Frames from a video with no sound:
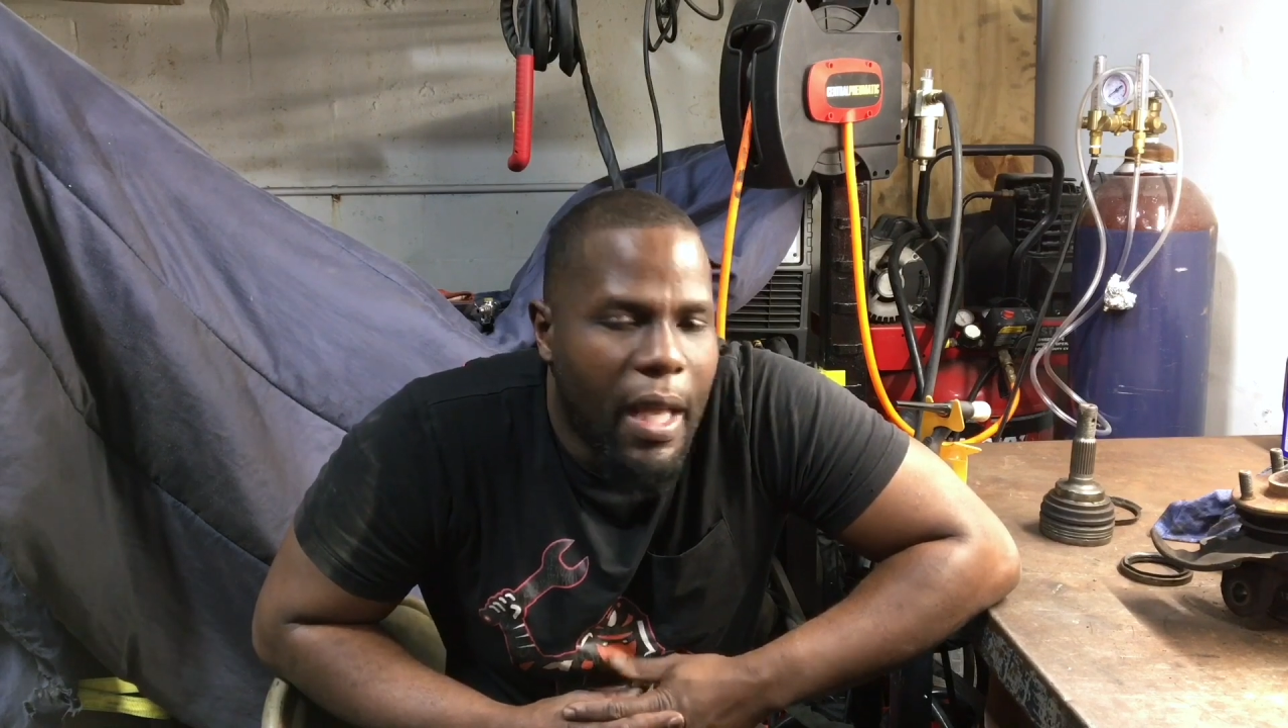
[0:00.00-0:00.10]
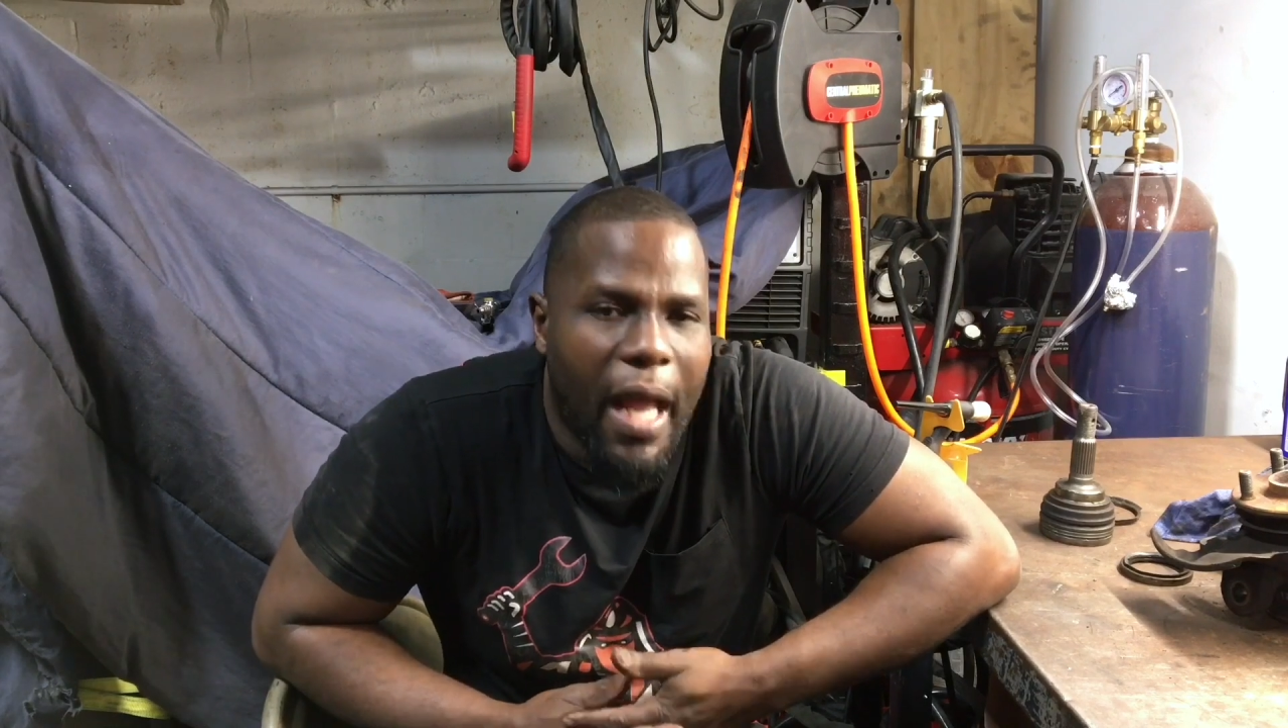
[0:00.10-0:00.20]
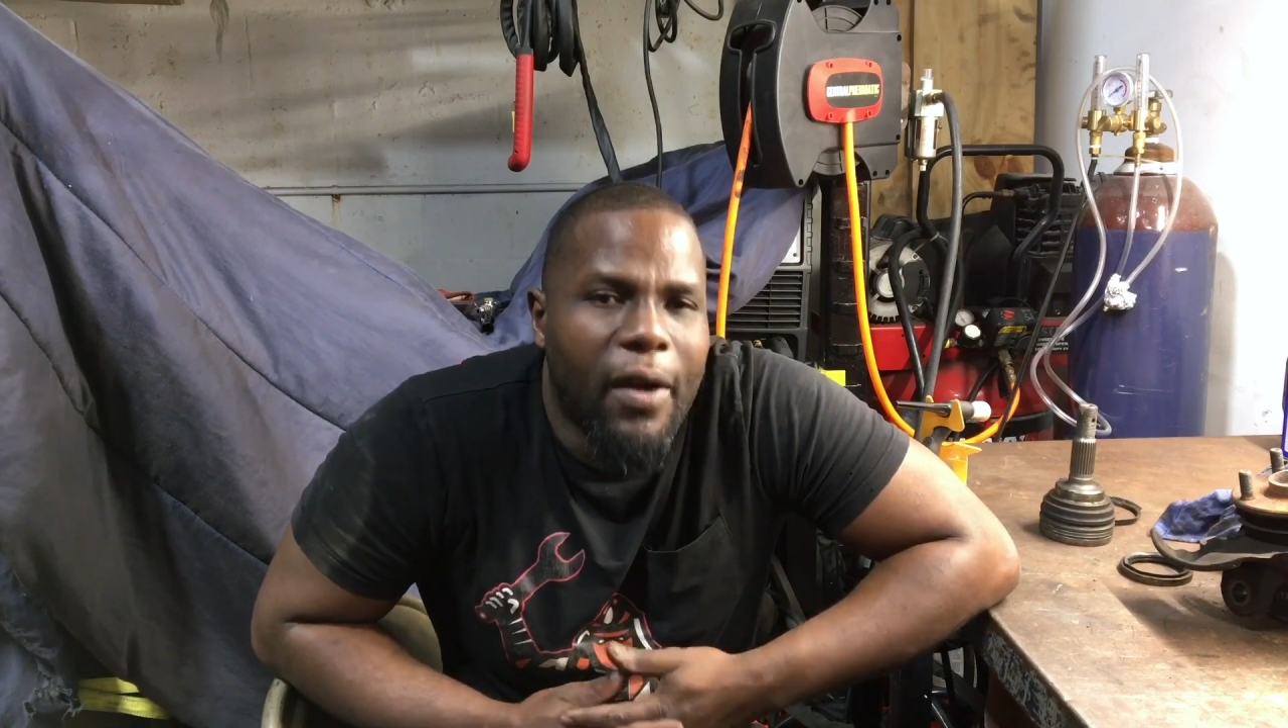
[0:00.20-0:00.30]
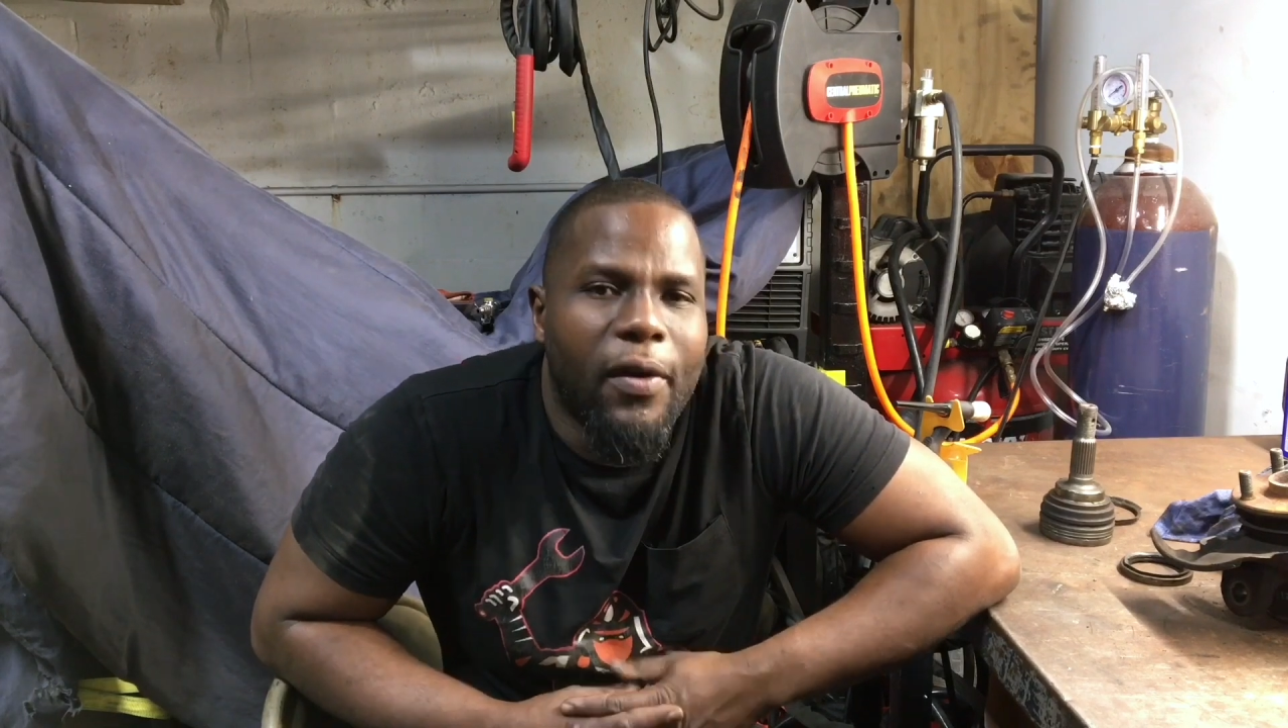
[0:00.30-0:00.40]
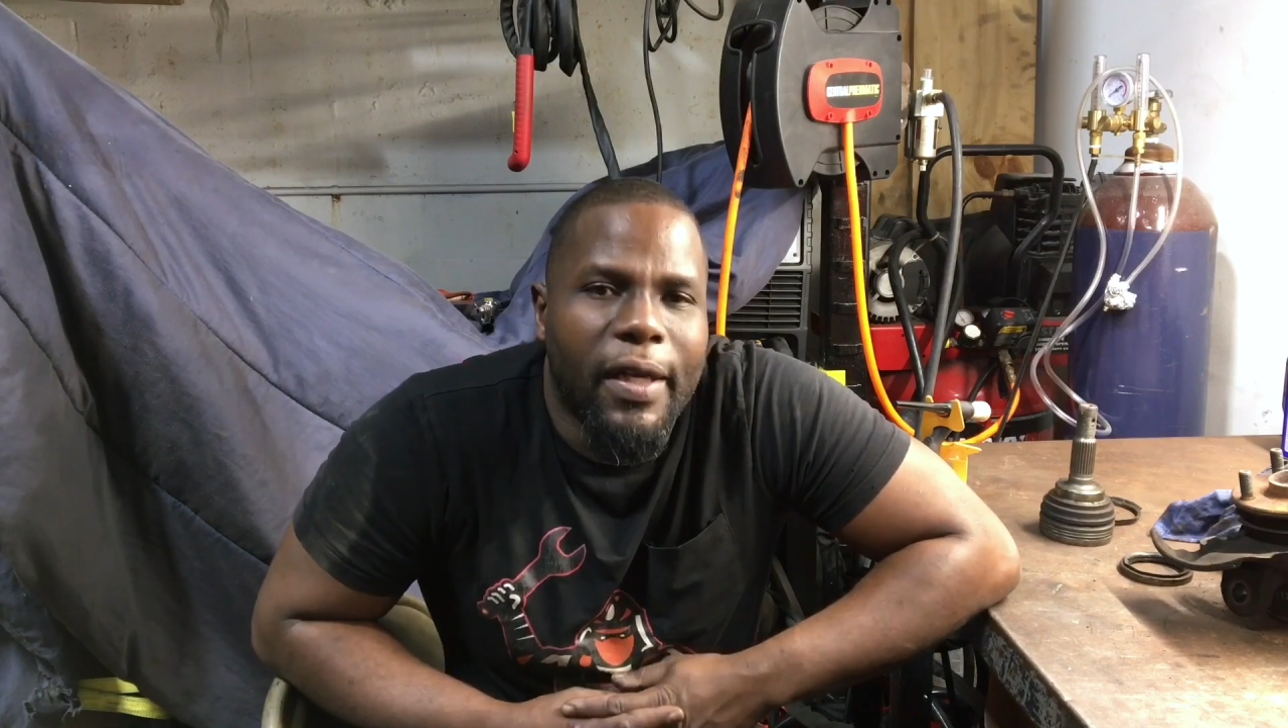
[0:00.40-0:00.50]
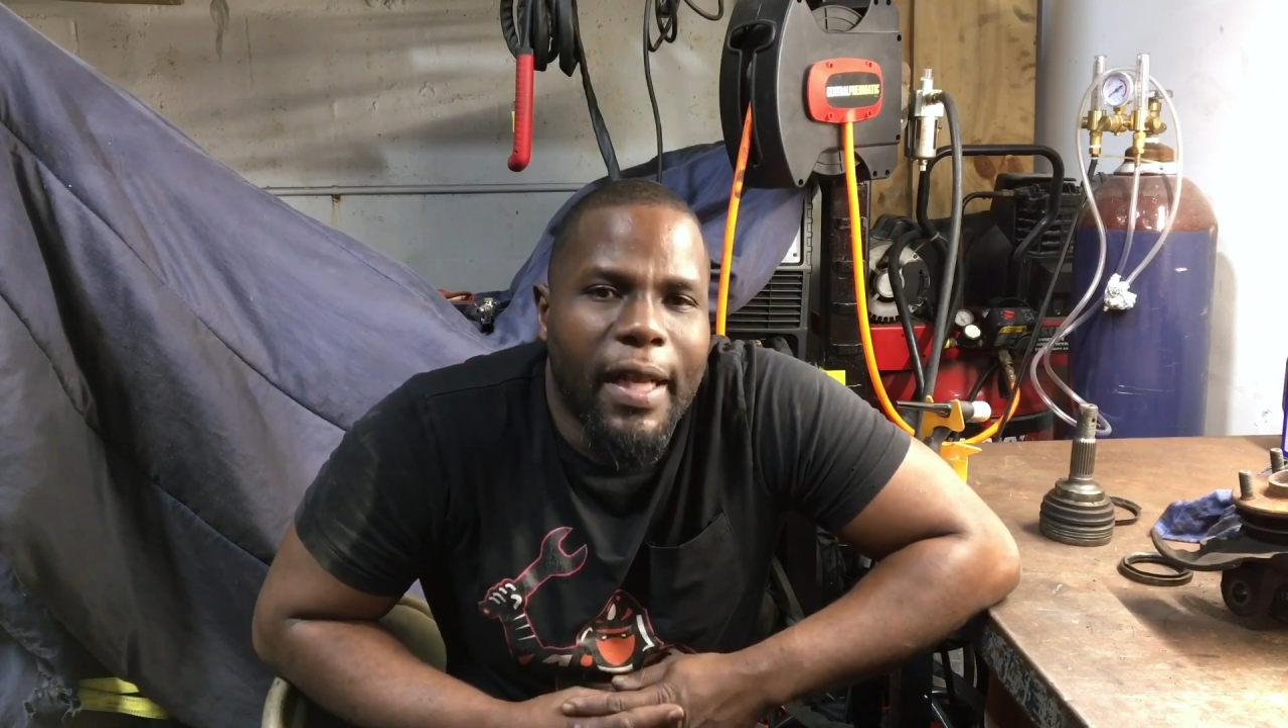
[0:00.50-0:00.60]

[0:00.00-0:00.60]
I don't know.